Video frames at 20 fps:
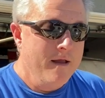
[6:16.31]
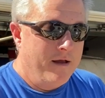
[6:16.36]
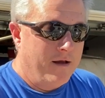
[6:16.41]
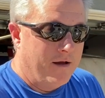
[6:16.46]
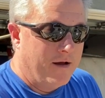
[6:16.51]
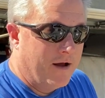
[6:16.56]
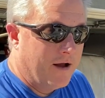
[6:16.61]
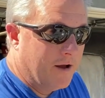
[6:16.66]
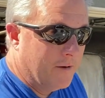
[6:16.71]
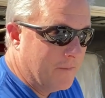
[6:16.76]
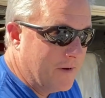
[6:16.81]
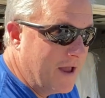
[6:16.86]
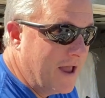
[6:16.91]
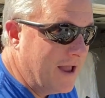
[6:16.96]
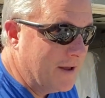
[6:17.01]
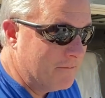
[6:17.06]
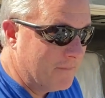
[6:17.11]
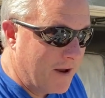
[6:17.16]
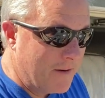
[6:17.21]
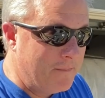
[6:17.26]

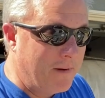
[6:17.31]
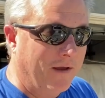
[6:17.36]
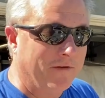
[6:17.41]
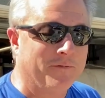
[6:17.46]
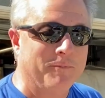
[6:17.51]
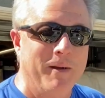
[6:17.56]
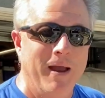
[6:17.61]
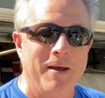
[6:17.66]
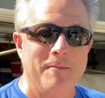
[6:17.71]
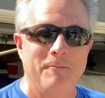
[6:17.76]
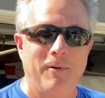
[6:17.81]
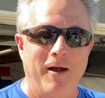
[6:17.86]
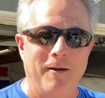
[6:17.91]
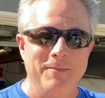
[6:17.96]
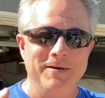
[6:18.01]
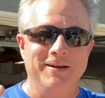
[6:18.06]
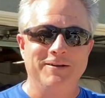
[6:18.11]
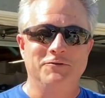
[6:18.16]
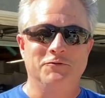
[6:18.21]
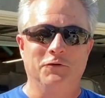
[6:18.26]
My best man bought
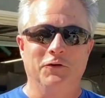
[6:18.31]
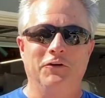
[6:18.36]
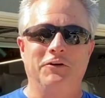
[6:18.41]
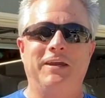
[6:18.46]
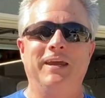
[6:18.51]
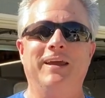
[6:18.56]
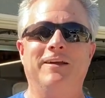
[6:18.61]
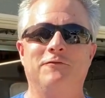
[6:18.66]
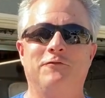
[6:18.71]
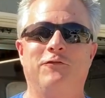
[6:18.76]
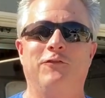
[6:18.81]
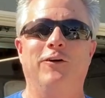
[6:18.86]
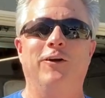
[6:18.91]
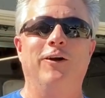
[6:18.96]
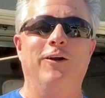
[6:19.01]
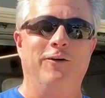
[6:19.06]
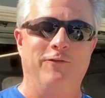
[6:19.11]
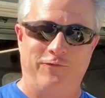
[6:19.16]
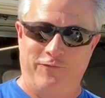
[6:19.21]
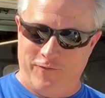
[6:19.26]
me a drill kit
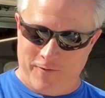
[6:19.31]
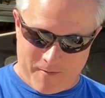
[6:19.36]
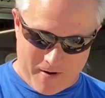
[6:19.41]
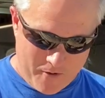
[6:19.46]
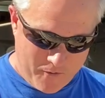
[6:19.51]
for my